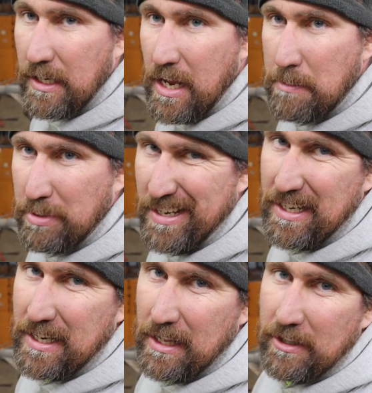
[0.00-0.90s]
a game plan
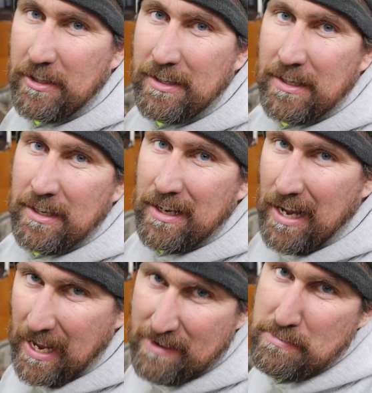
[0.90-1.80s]
together.
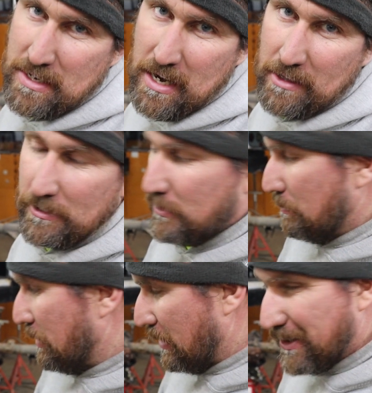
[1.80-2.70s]
I have been gathering
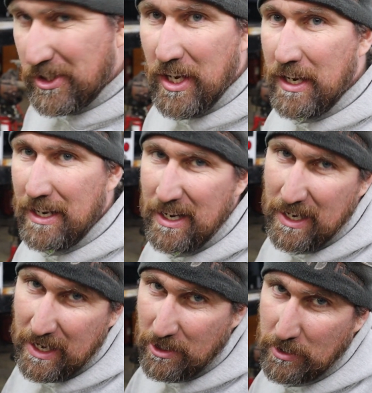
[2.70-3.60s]
some parts.
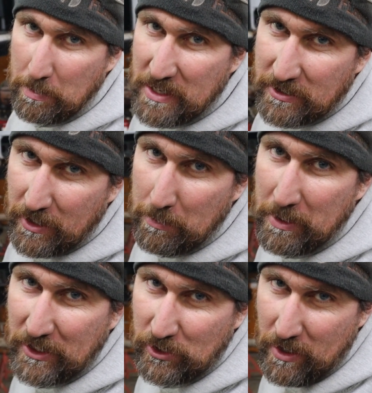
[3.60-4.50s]
Here's a piece of the
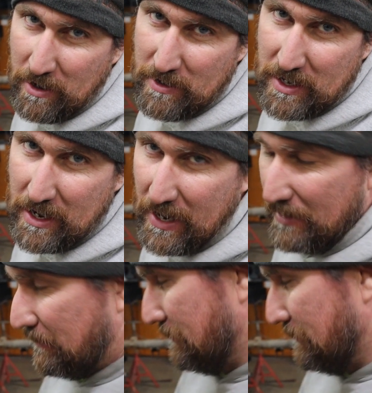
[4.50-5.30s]
puzzle I already got.